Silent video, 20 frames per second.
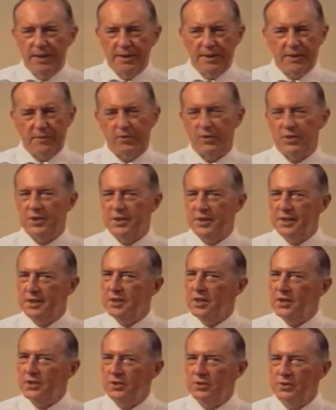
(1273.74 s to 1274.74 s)
Of course, it's
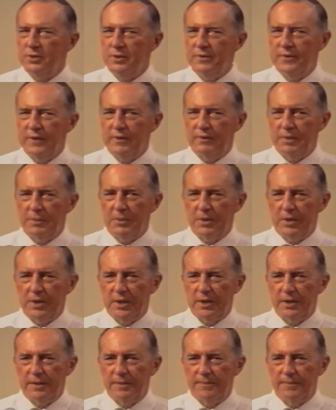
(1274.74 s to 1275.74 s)
not true of
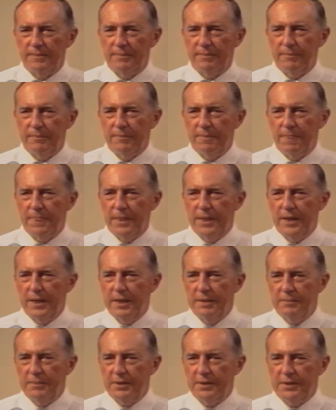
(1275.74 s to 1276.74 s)
everybody.
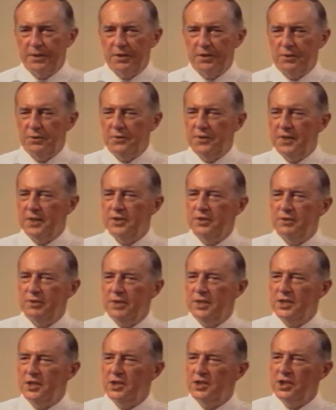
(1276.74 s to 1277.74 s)
But the two things you
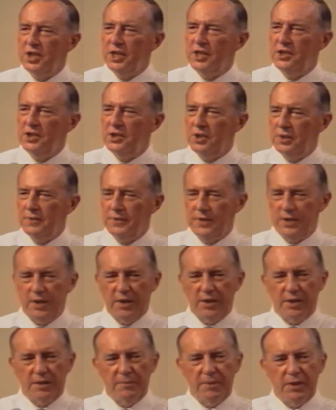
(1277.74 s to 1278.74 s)
need to change over
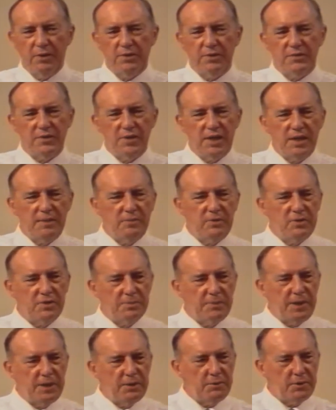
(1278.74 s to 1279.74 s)
are the amount of time you
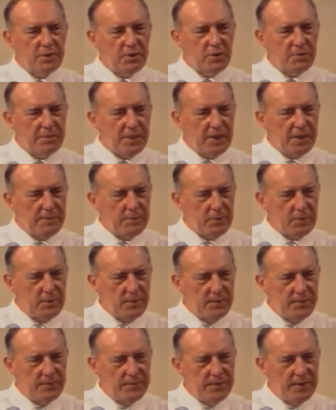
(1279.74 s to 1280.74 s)
spend with your Bible
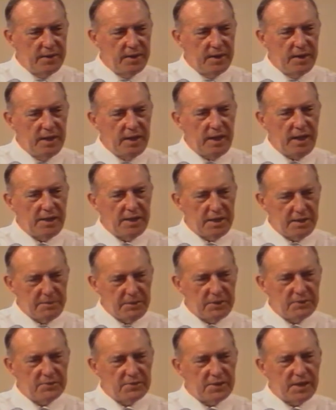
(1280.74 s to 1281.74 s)
and the
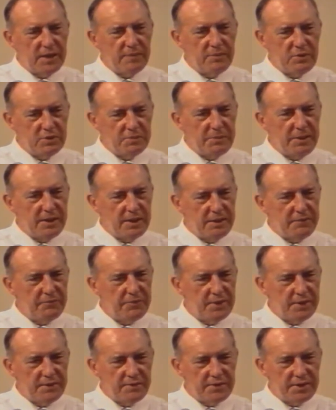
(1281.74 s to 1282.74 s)
amount of time you spend in
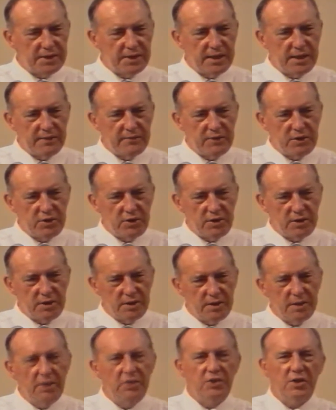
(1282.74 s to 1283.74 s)
front of the television.
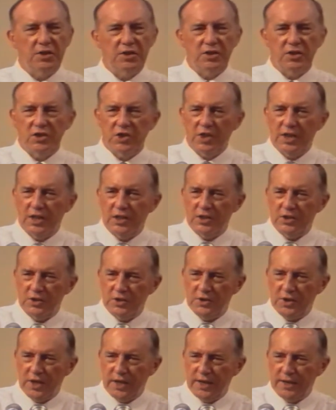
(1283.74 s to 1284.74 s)
Just
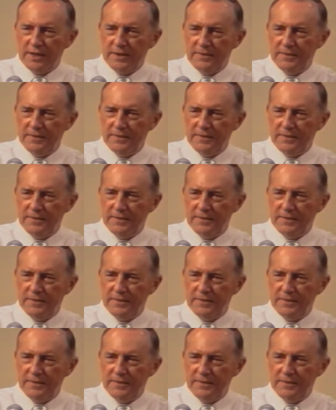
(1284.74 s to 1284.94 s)
change that.